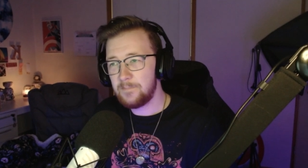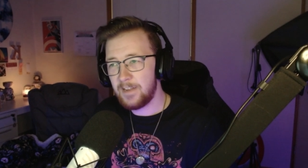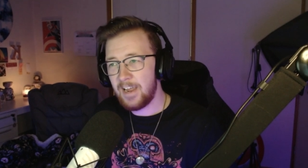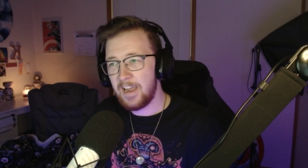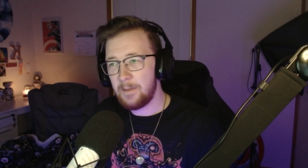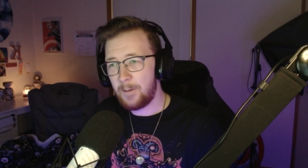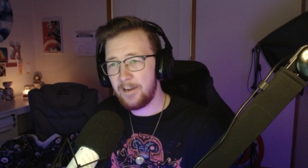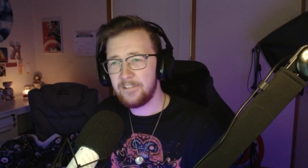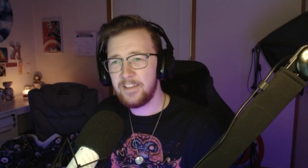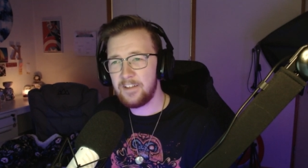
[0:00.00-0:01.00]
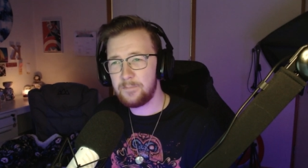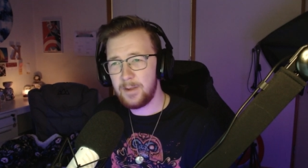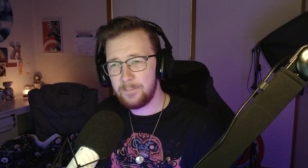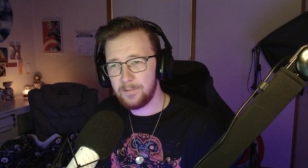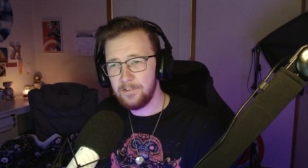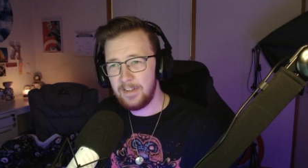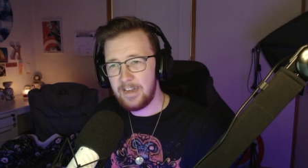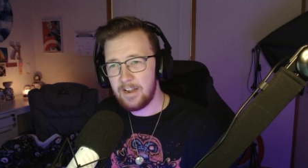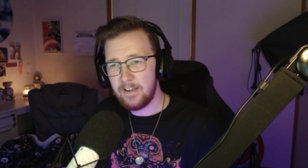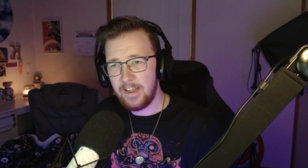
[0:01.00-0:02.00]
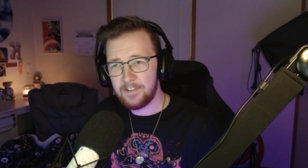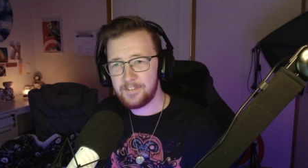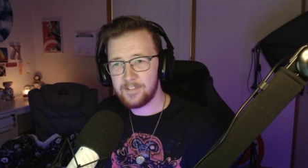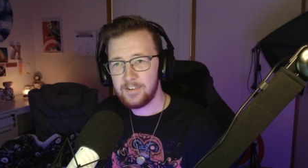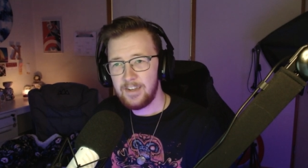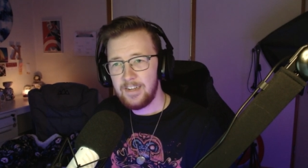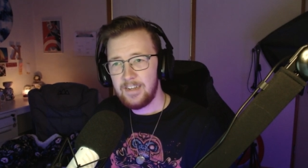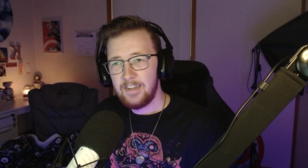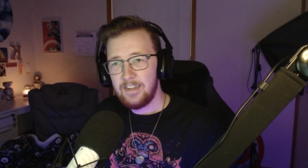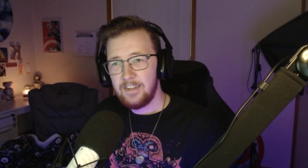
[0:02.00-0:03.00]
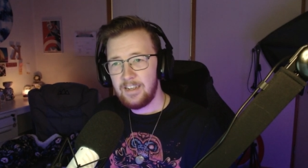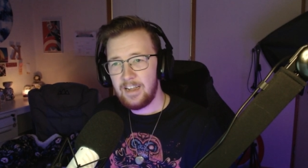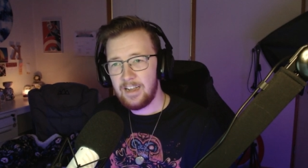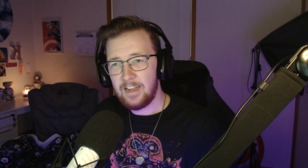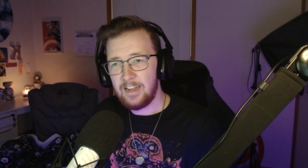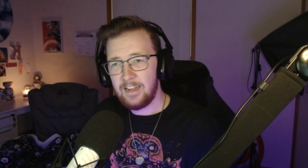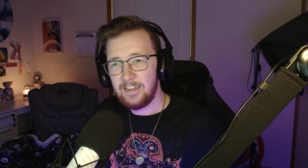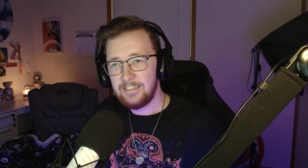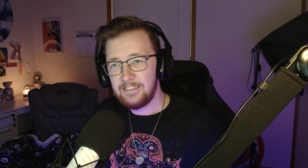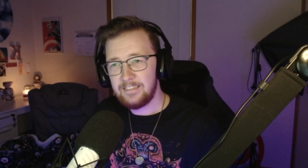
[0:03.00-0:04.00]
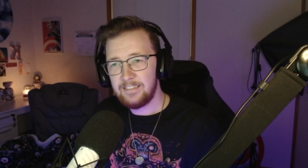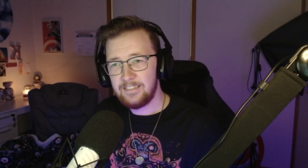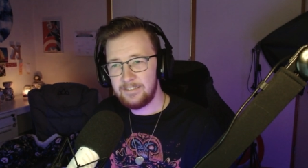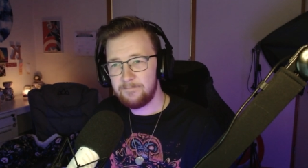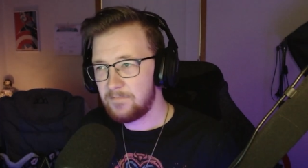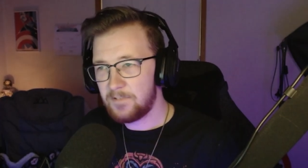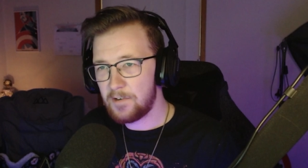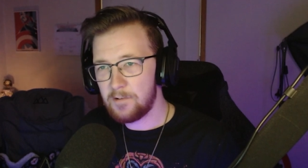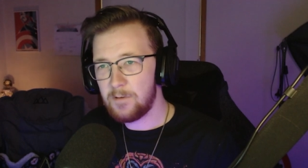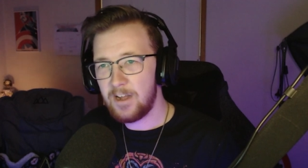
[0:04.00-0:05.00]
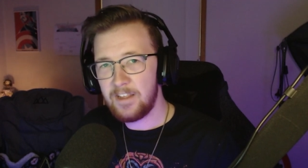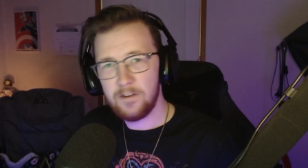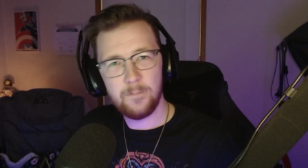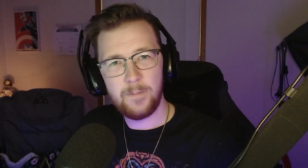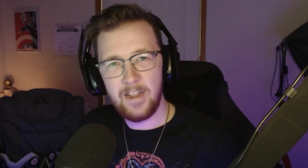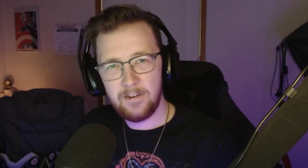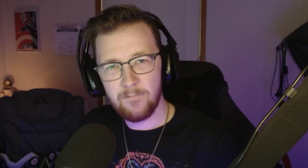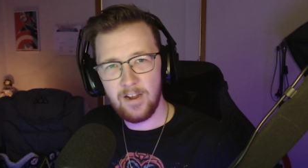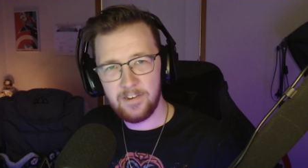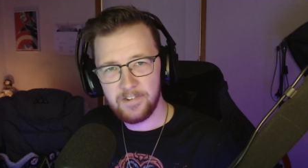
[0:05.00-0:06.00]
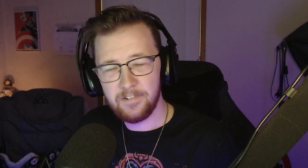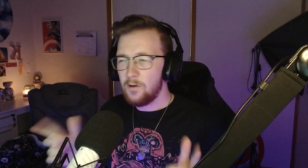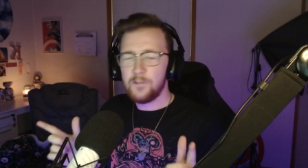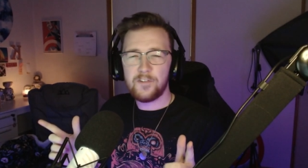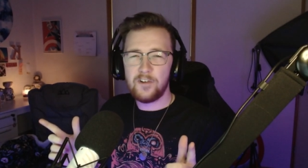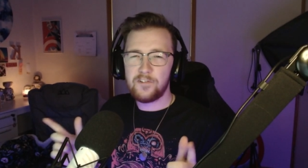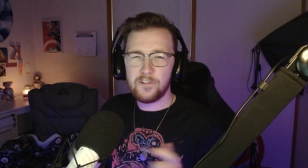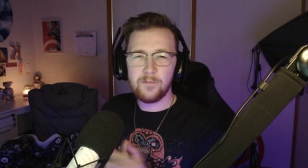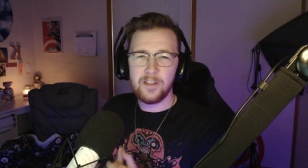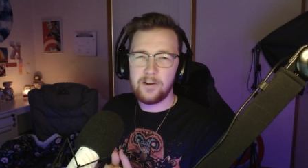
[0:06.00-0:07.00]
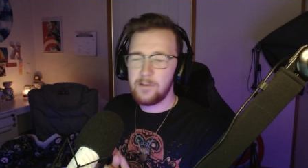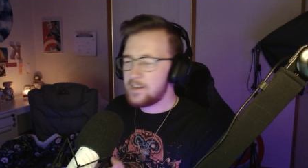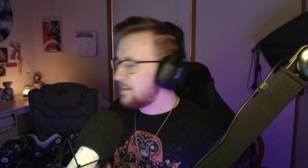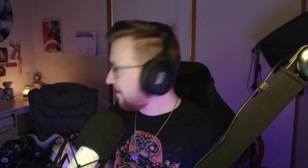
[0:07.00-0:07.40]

yeah, apparently there's people in our house. Uh, don't know why they're not paying rent. Also, just really quickly,